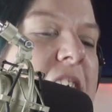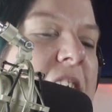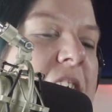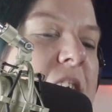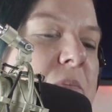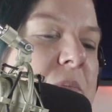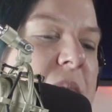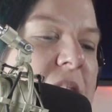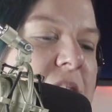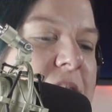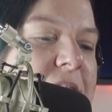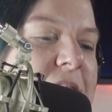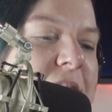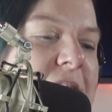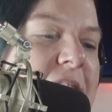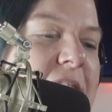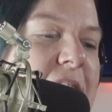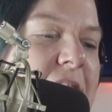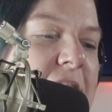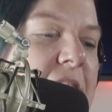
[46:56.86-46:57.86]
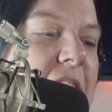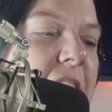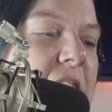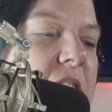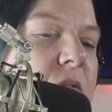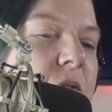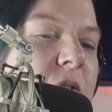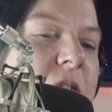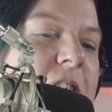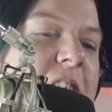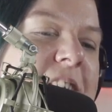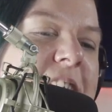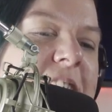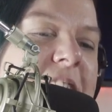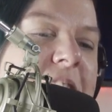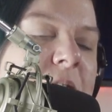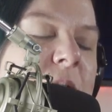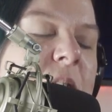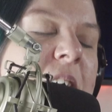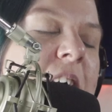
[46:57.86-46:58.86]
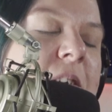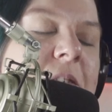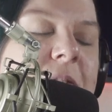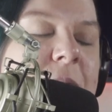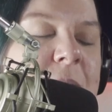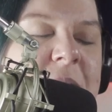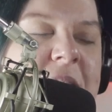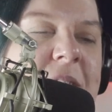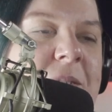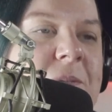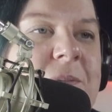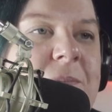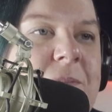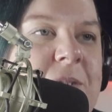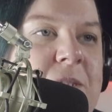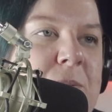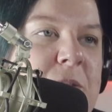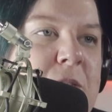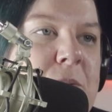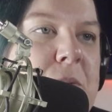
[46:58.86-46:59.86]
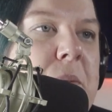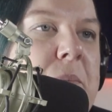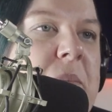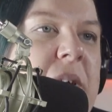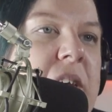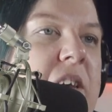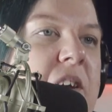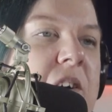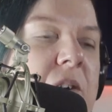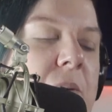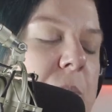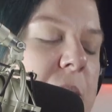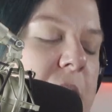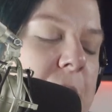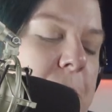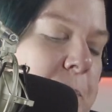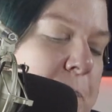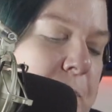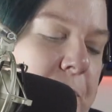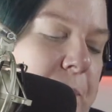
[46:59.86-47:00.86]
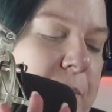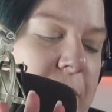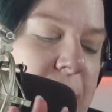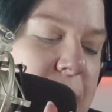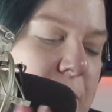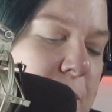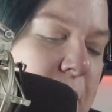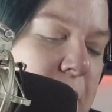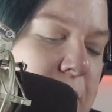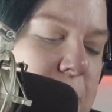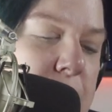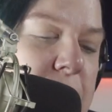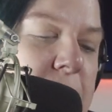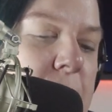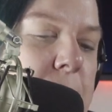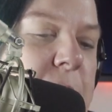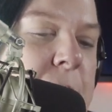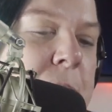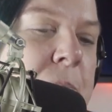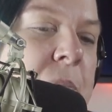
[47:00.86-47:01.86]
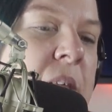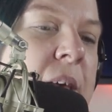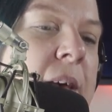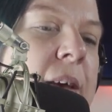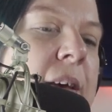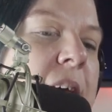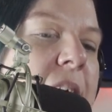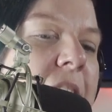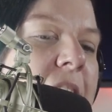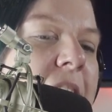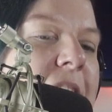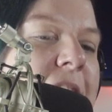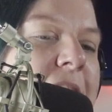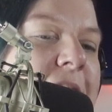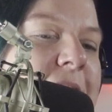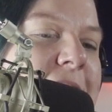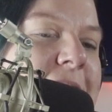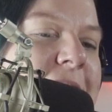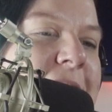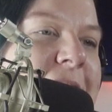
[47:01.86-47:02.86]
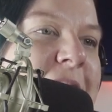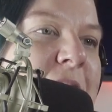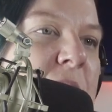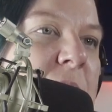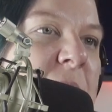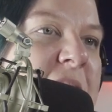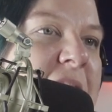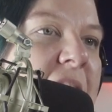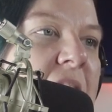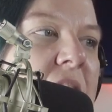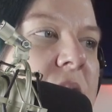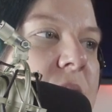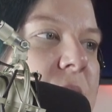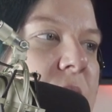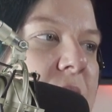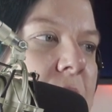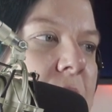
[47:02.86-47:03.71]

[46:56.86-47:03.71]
kind of meet in California together. I don't know. It was supposed to be a big year, but we all know what happened. But now,